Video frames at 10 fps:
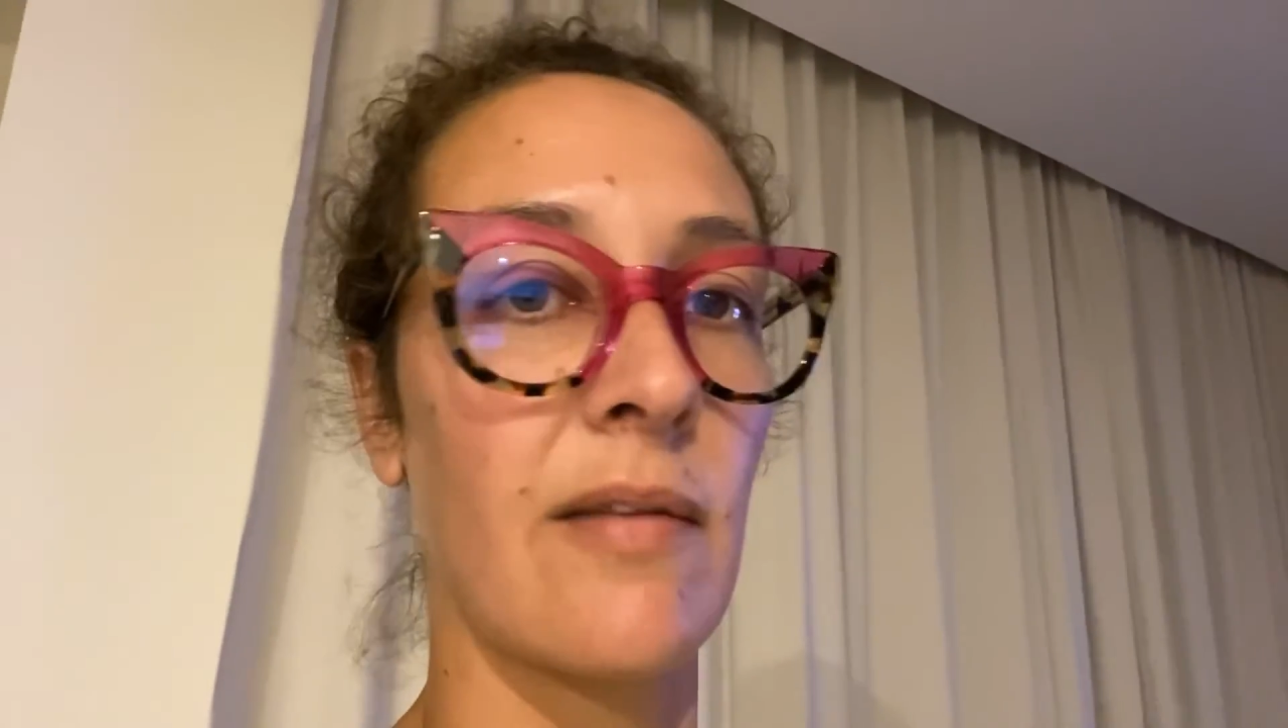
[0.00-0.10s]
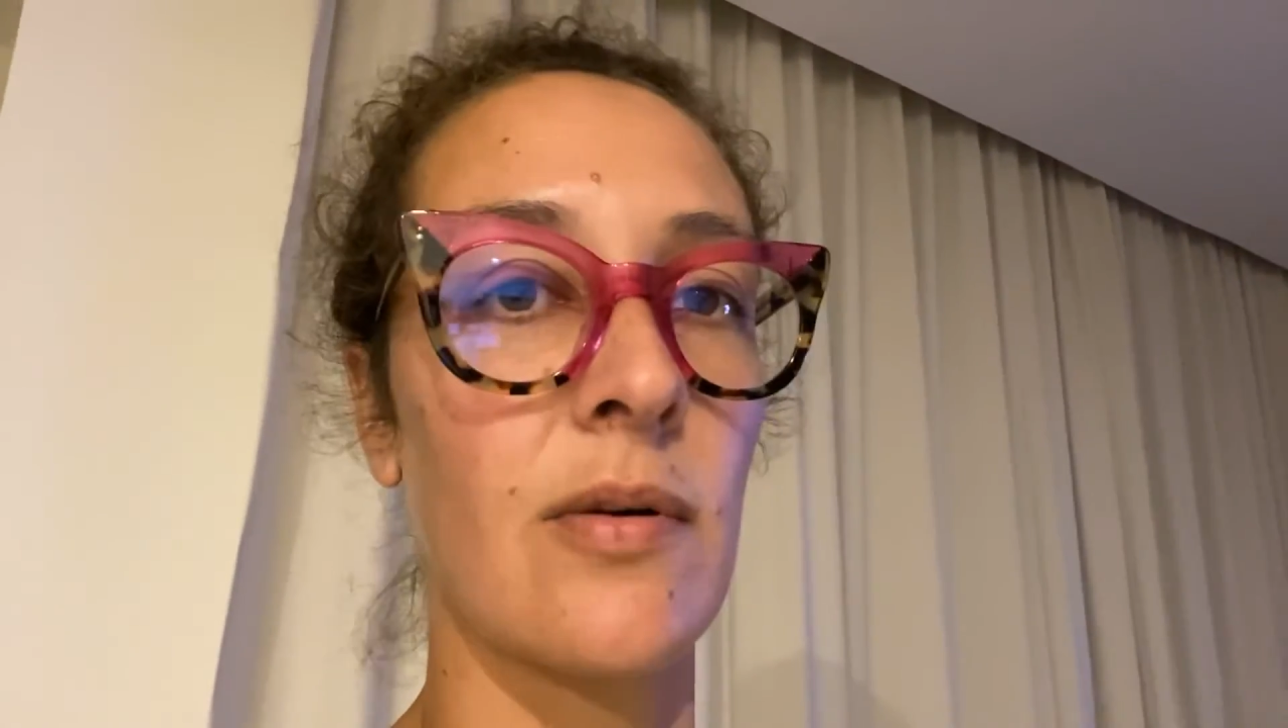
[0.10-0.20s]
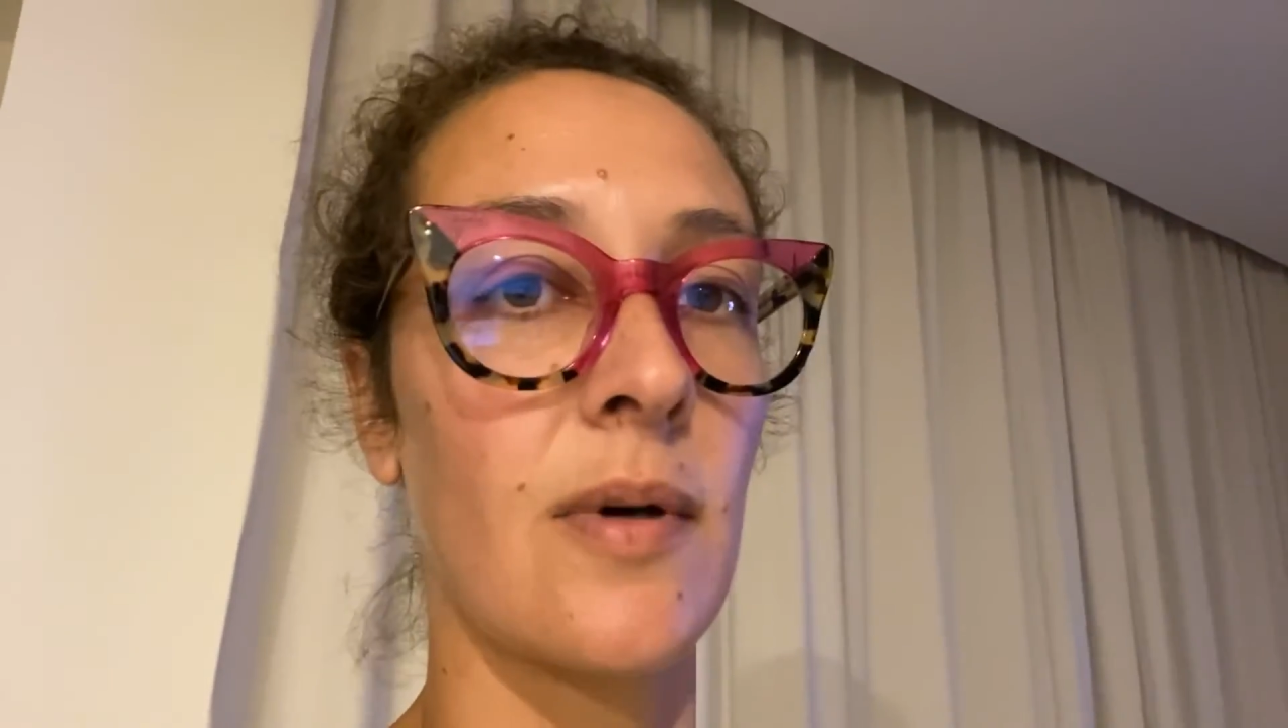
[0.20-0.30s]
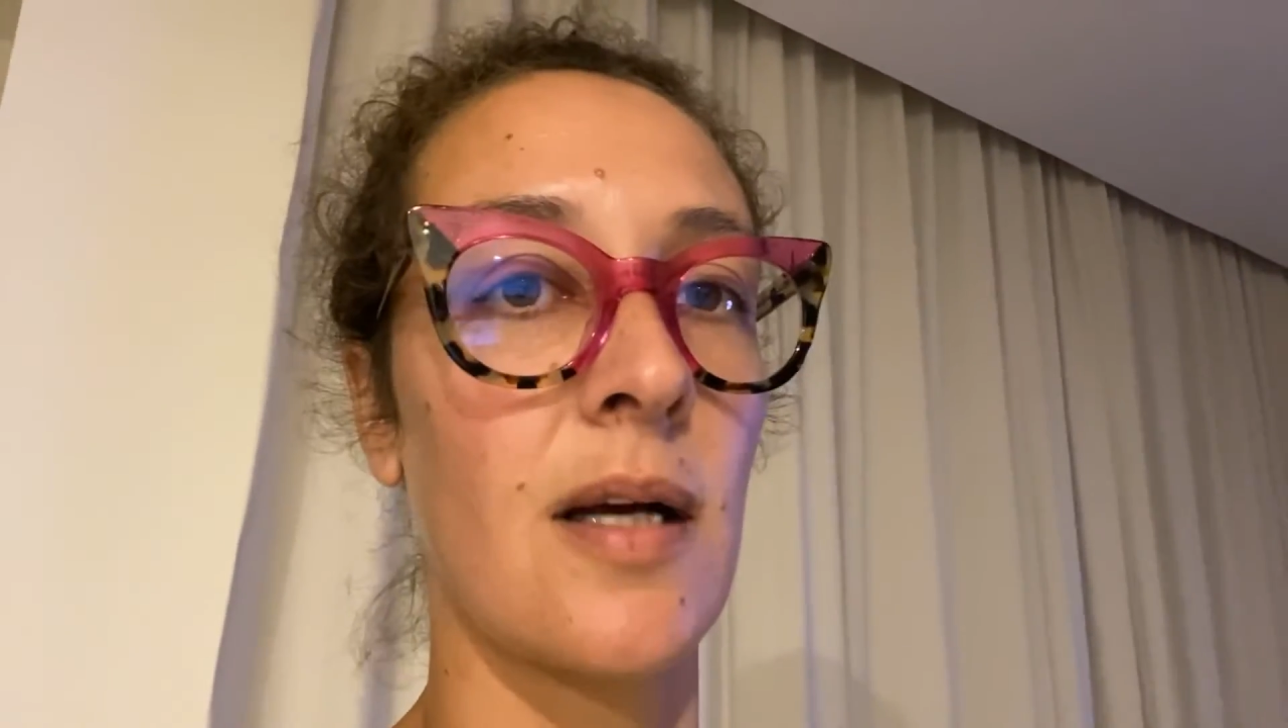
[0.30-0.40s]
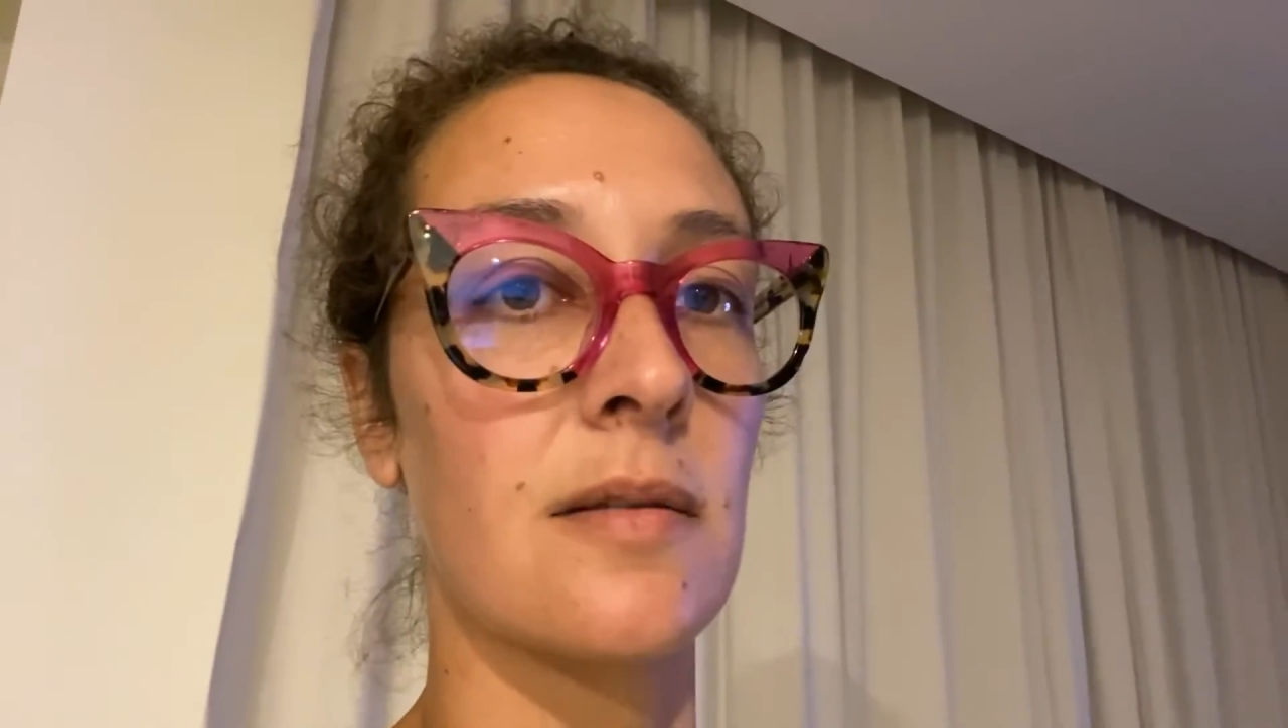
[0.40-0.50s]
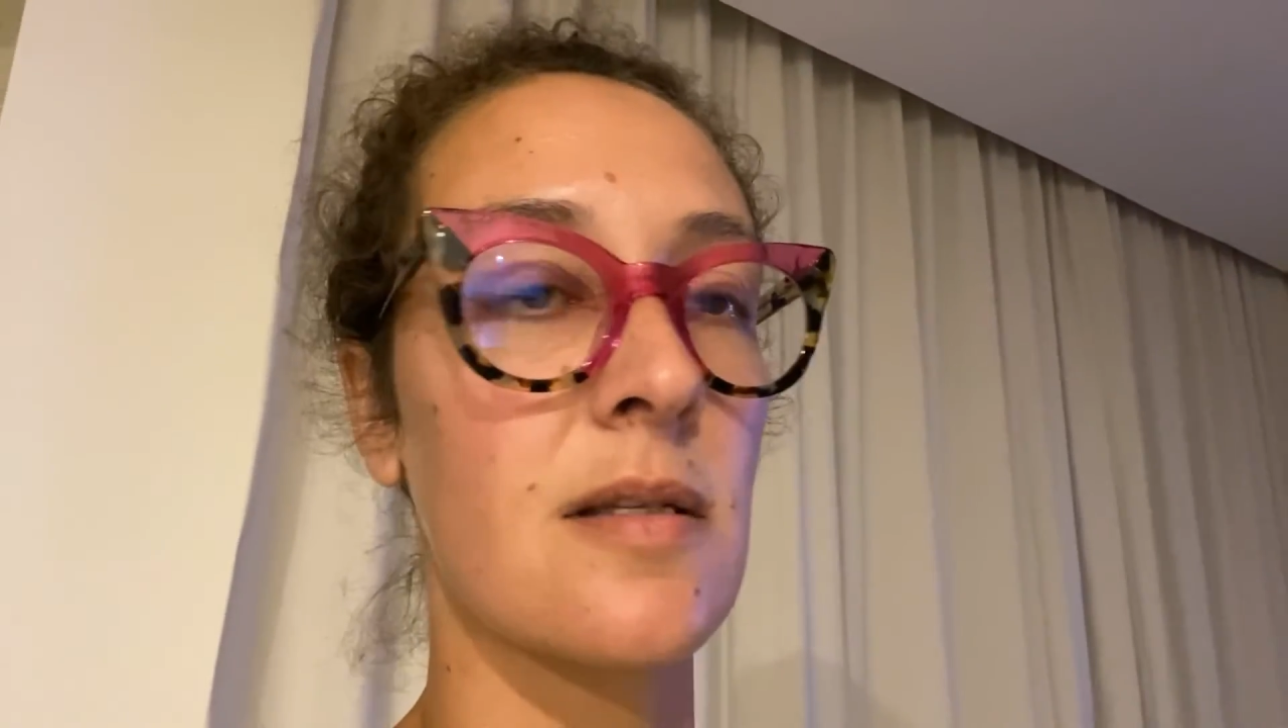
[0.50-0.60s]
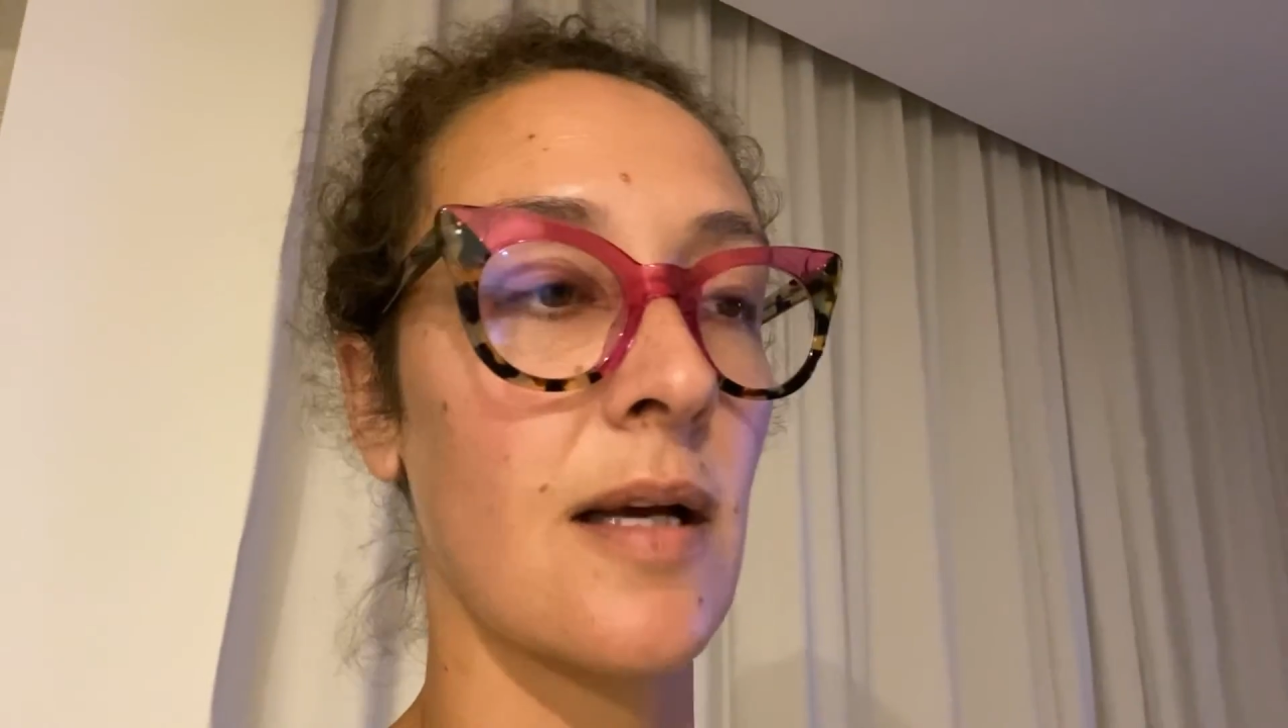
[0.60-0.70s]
everyone else,